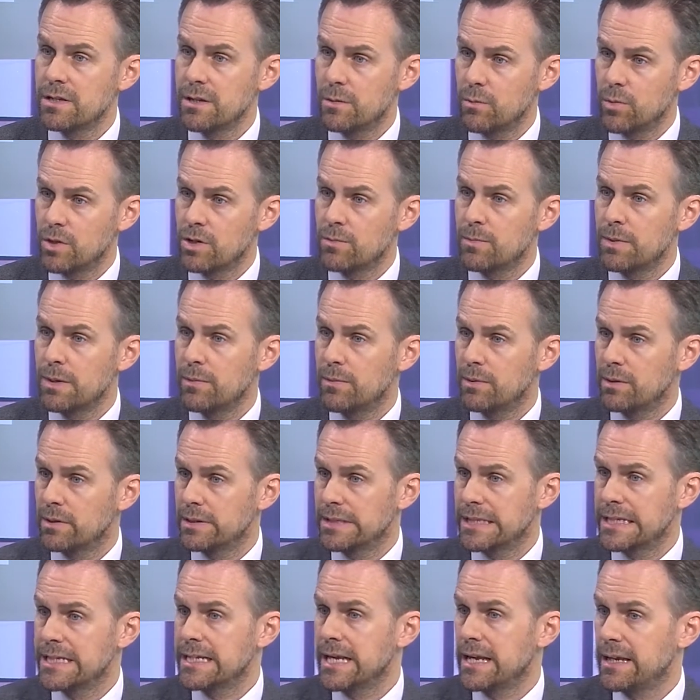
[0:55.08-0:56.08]
in which people are
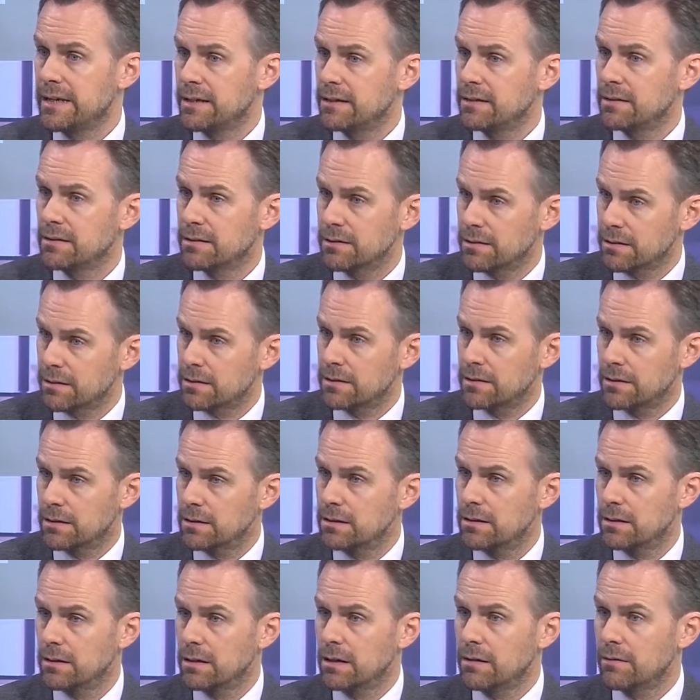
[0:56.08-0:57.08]
detained uh,
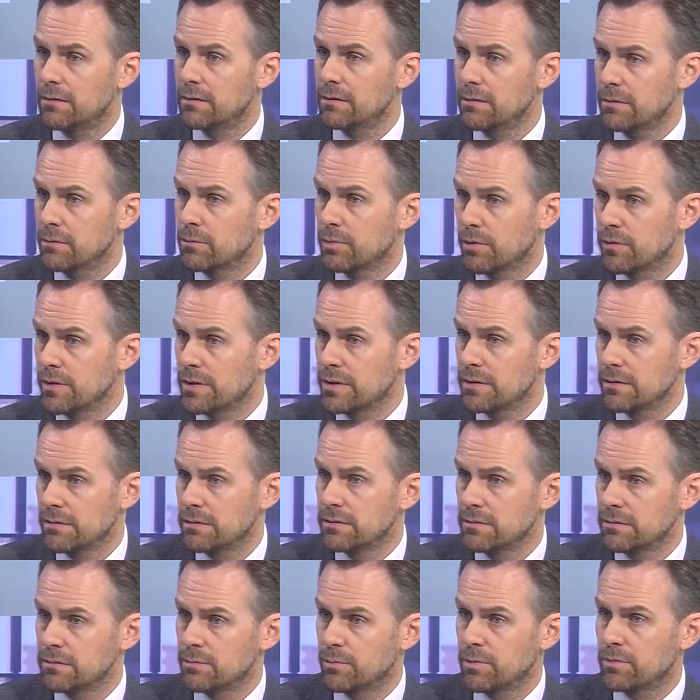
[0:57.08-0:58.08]
prevent,
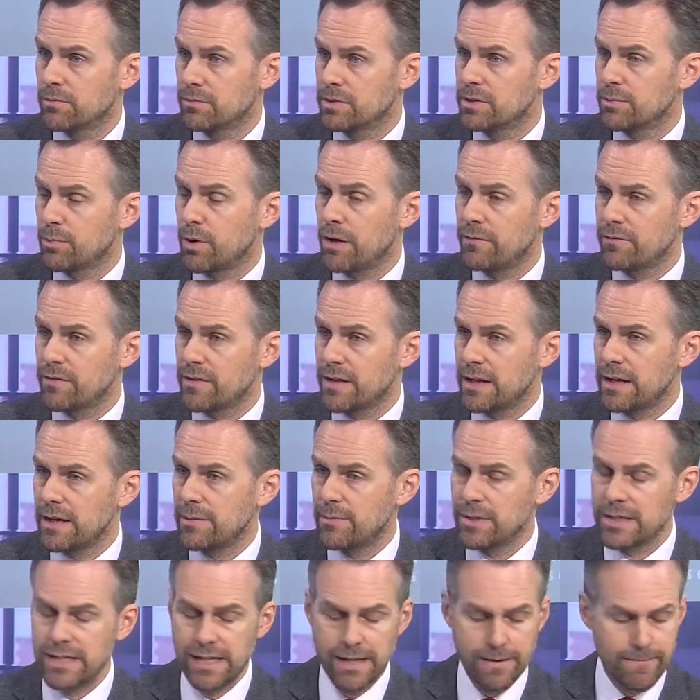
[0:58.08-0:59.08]
uh, deprived of their
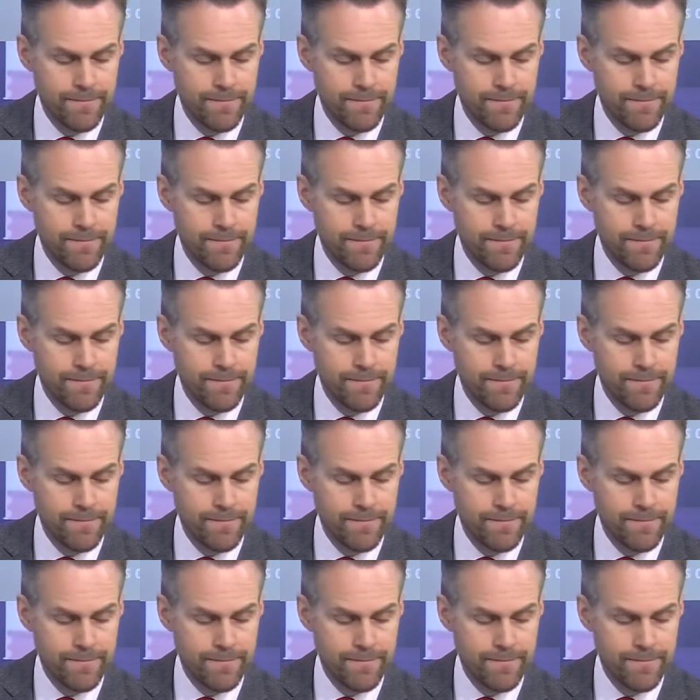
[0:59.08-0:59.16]
liberty.